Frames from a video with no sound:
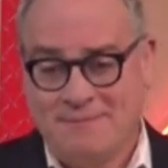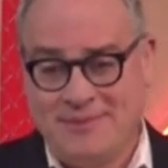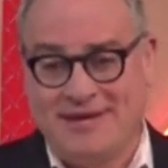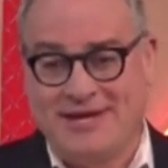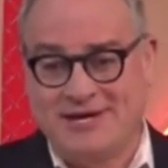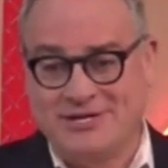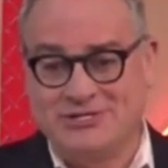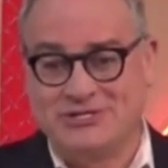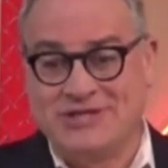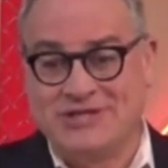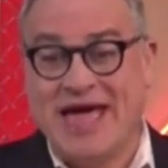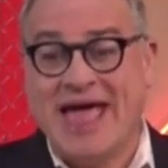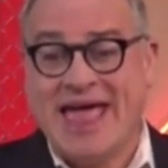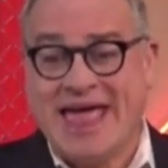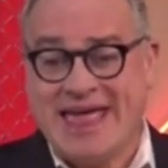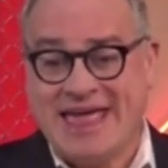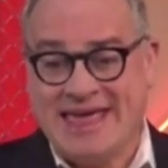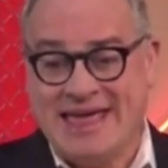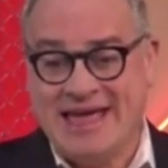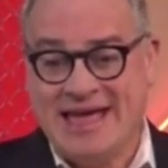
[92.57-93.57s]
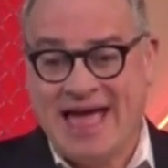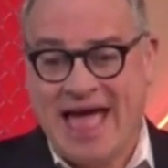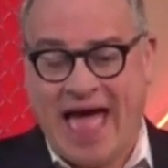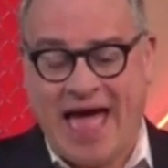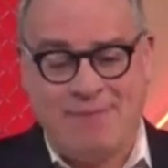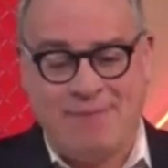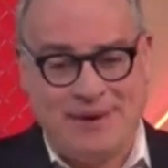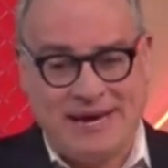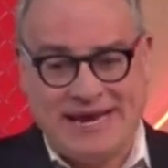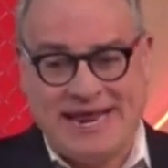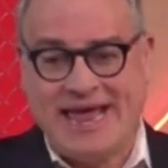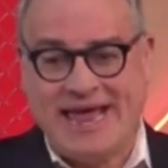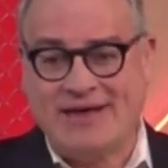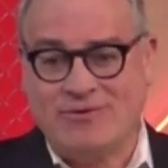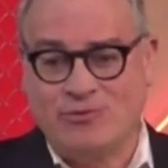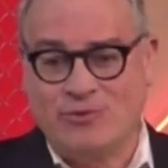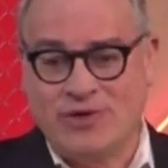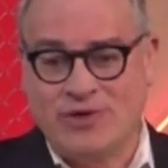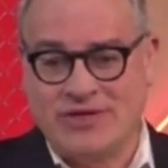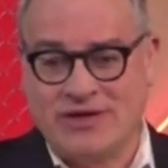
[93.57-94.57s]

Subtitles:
because they had been hit